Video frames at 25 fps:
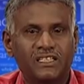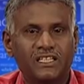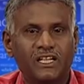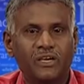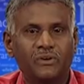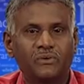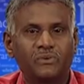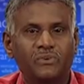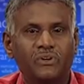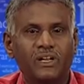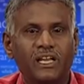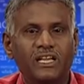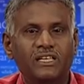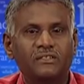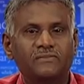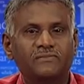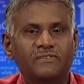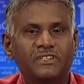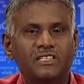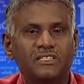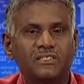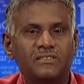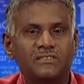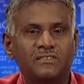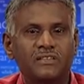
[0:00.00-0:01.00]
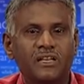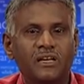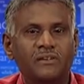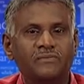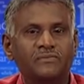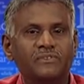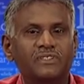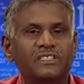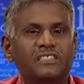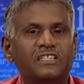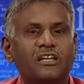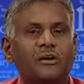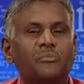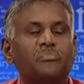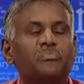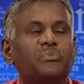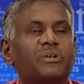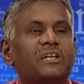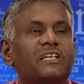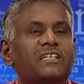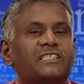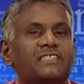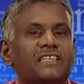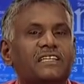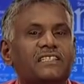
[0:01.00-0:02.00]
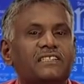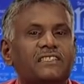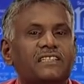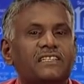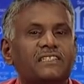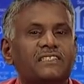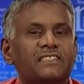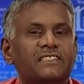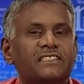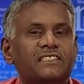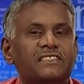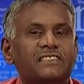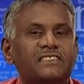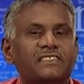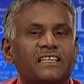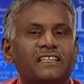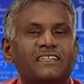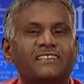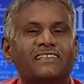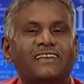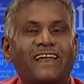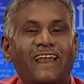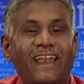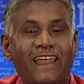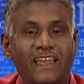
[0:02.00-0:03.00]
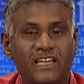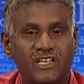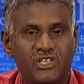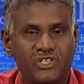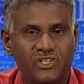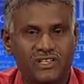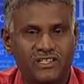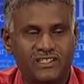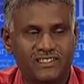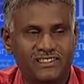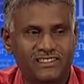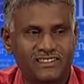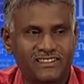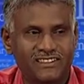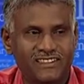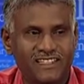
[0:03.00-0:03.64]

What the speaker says: Now, write first draft with complete sentences and connectors.